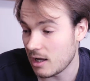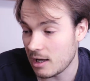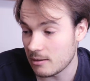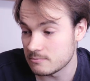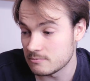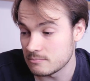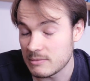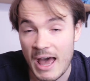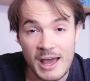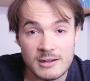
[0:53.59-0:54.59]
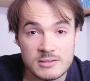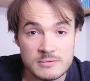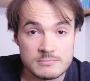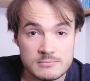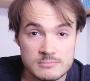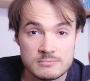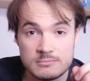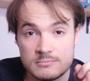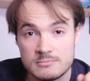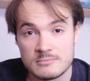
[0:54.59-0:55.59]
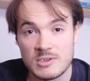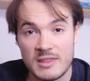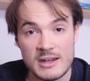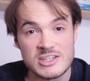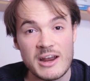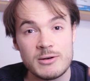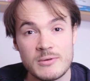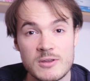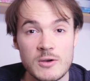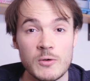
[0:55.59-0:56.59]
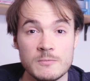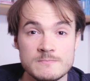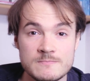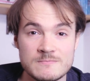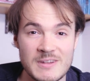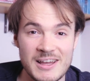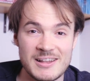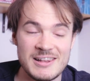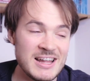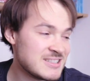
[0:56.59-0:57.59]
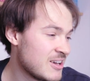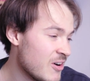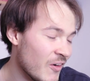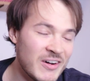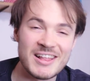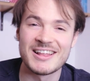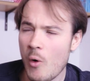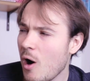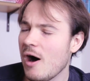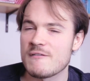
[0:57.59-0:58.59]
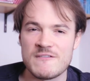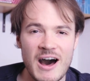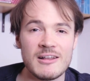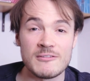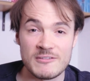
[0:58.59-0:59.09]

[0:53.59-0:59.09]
and then share it with you. Let's go! More fun